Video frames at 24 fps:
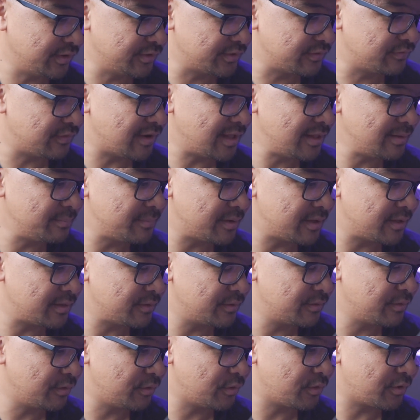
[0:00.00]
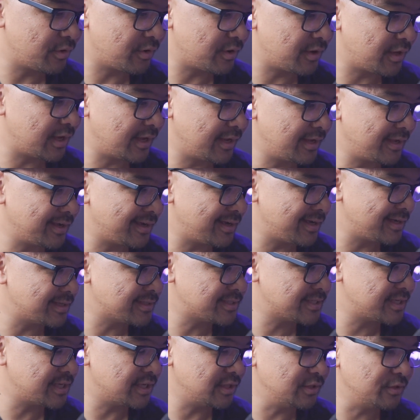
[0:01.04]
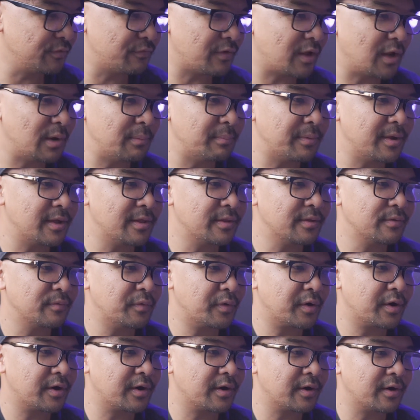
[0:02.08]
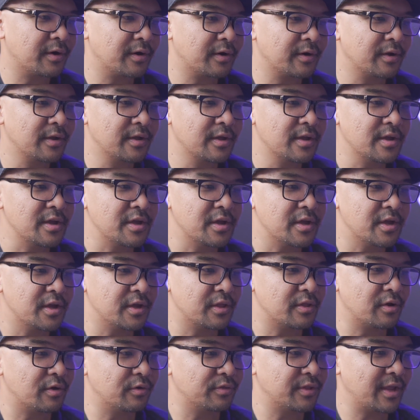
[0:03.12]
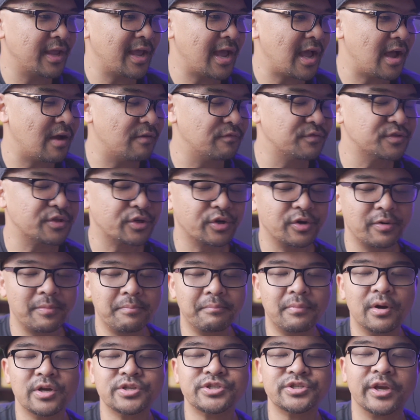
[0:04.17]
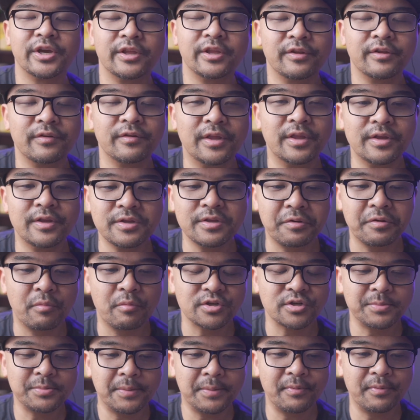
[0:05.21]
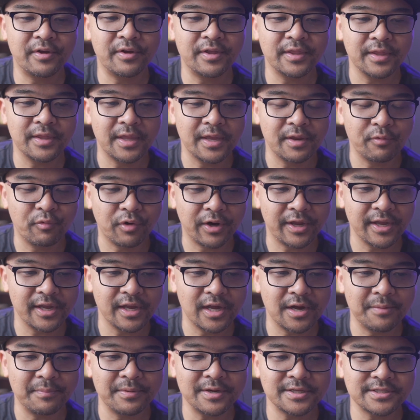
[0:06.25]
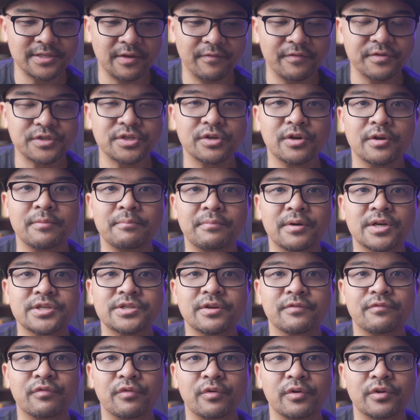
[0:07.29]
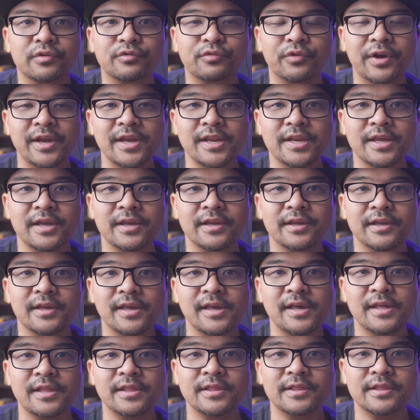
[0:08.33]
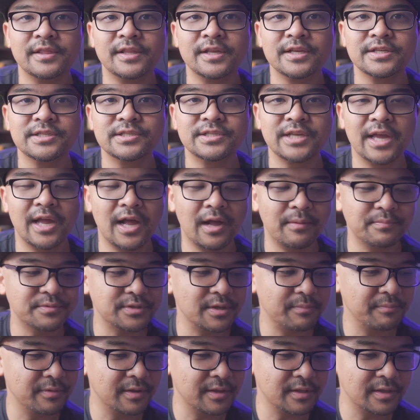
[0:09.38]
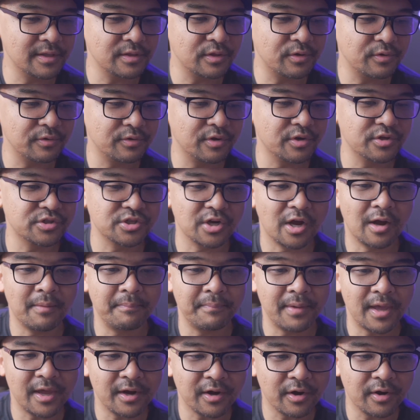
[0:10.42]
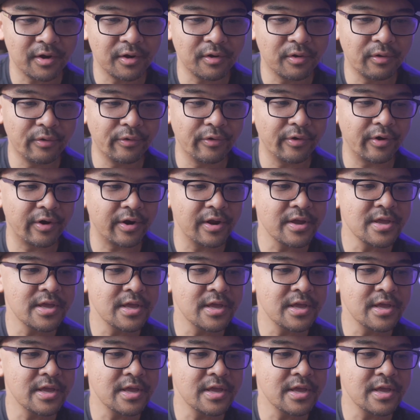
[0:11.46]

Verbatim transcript: development or like uh, skill development, where mm-hmm. you know they have certain budget. You know, most people yep. in, in, working companies have a certain budget for training, and yep. this helps them do their job better or